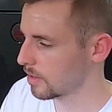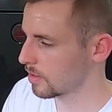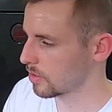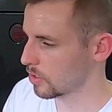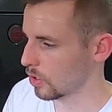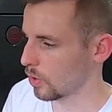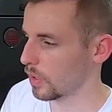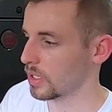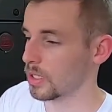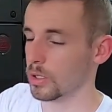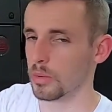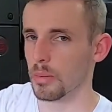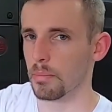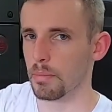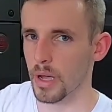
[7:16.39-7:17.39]
So it's a
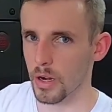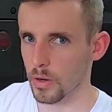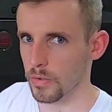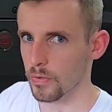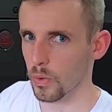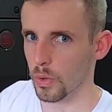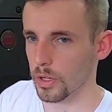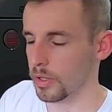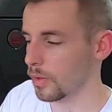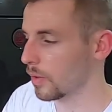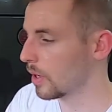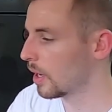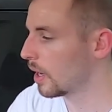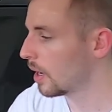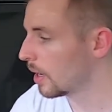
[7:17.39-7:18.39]
little bit better for
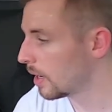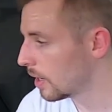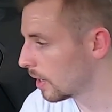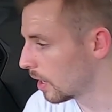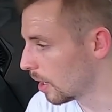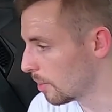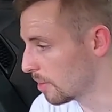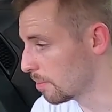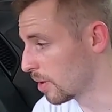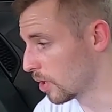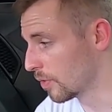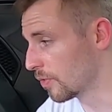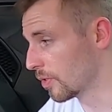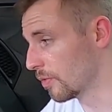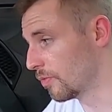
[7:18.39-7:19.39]
you. And
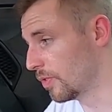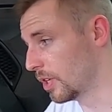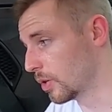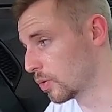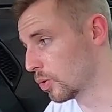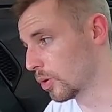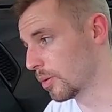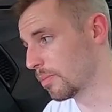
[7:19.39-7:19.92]
better for the vehicle,